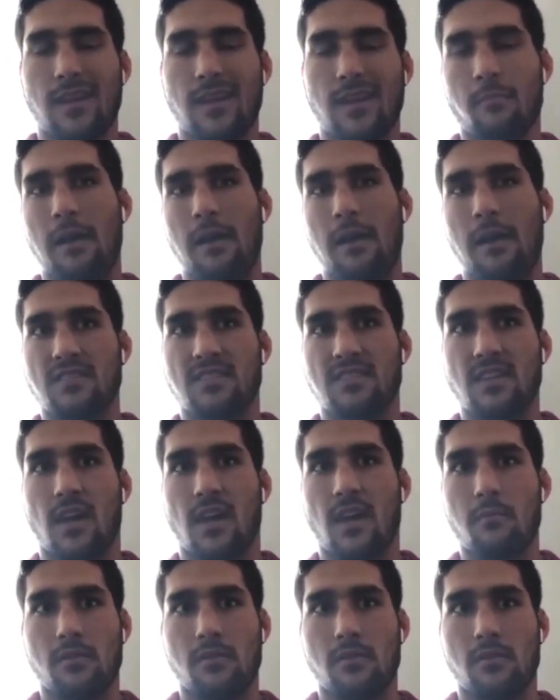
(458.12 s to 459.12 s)

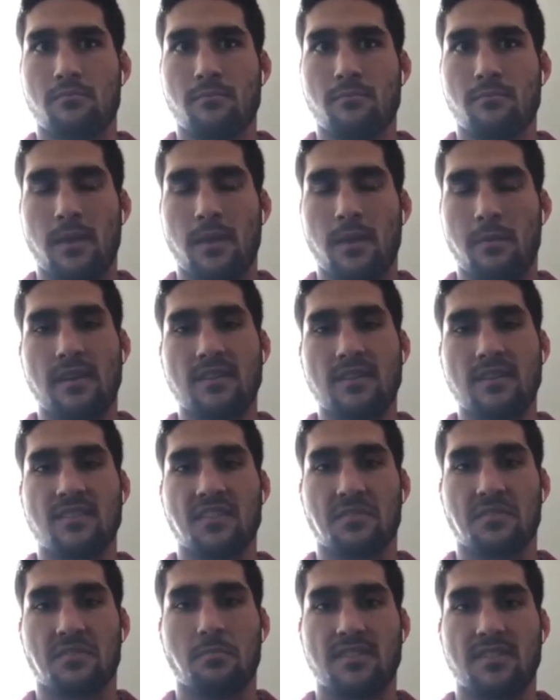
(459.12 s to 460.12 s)
6
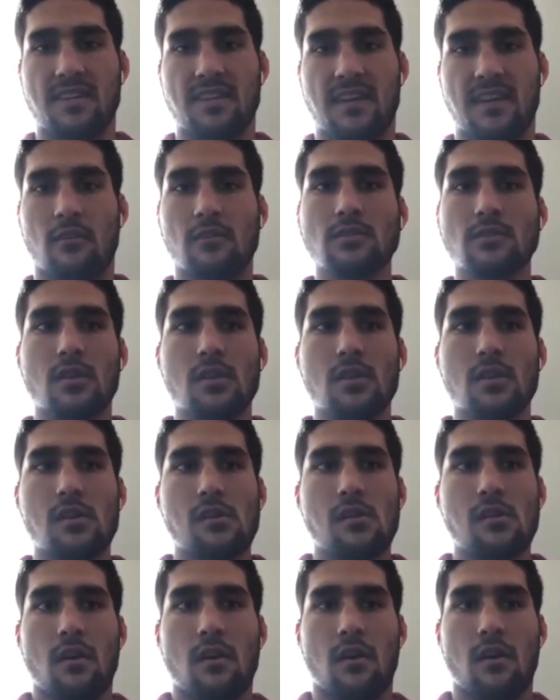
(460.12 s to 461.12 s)
months out,
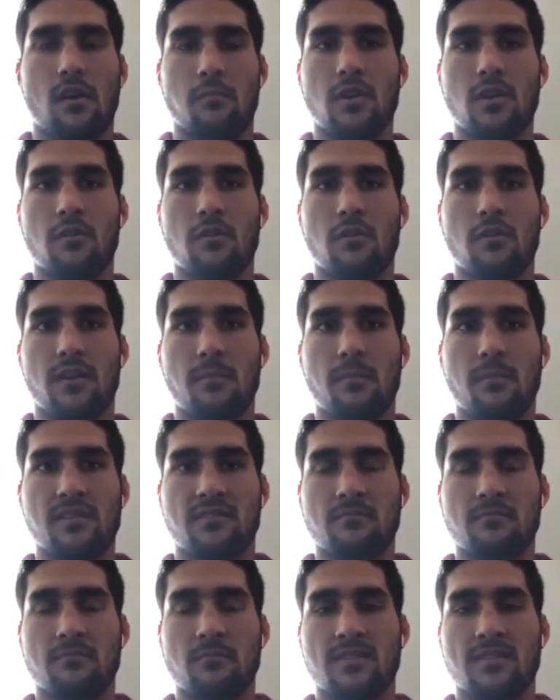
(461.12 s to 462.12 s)
going into
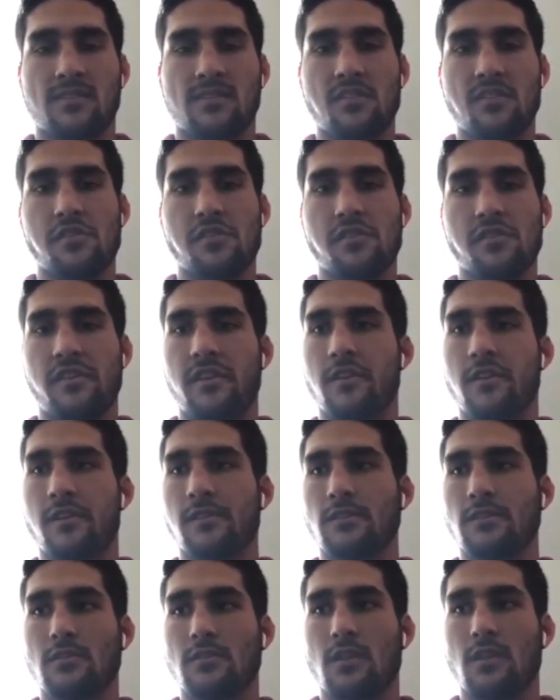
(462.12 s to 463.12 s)
my senior year,
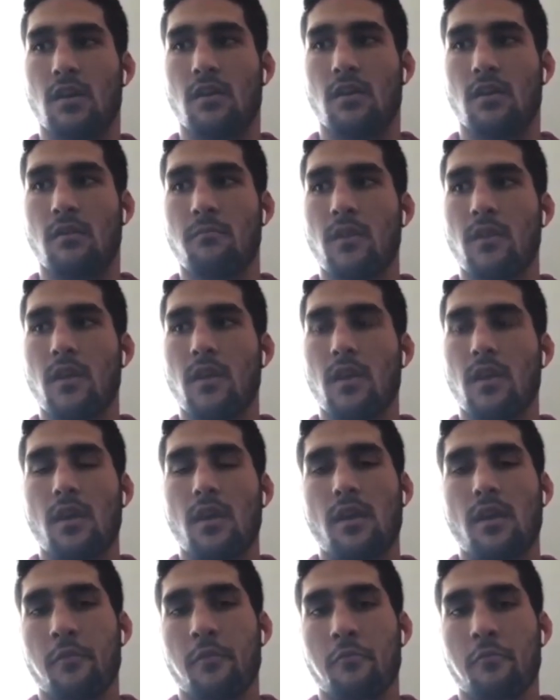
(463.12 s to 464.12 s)
the
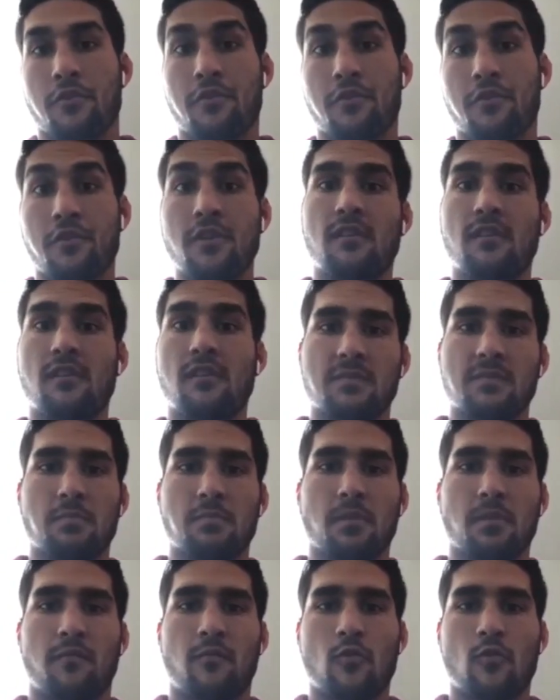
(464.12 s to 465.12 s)
recruiting class
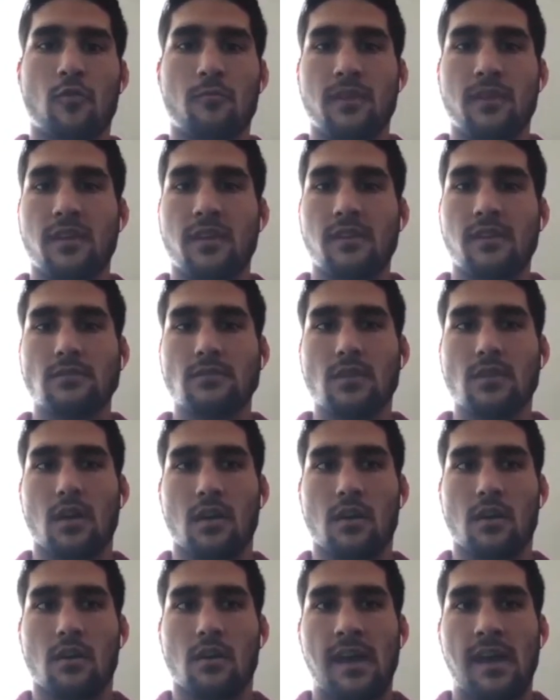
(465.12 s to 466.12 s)
before me had a
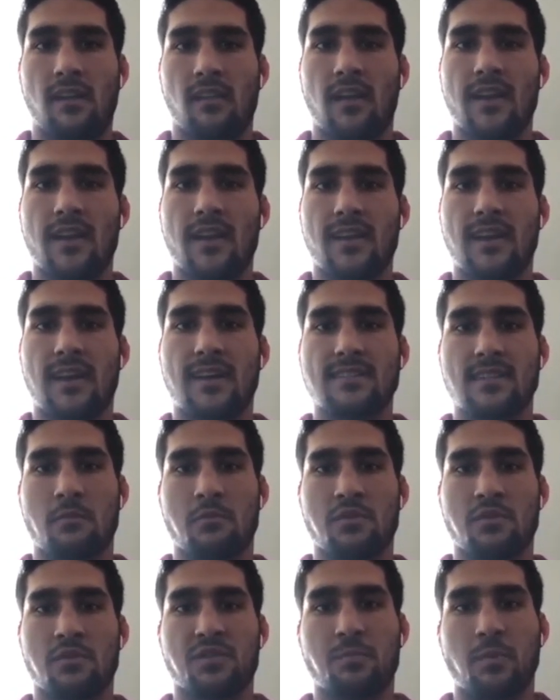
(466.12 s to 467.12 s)
lot of guys that were supposed
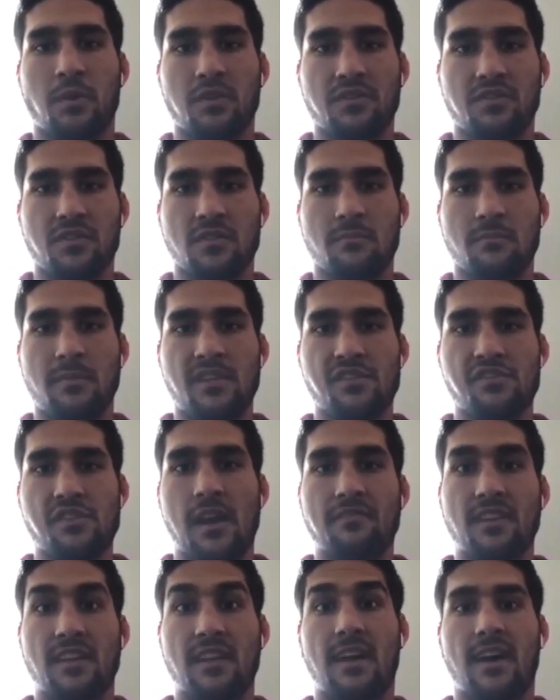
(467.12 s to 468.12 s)
to be drafted out of
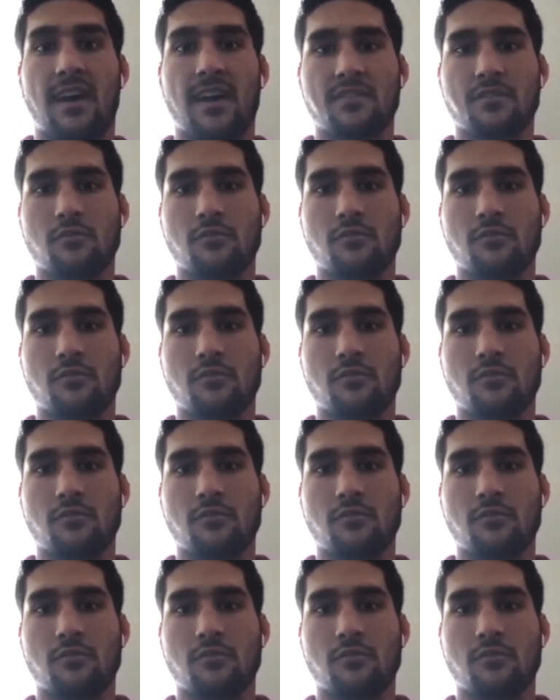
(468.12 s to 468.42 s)
high school,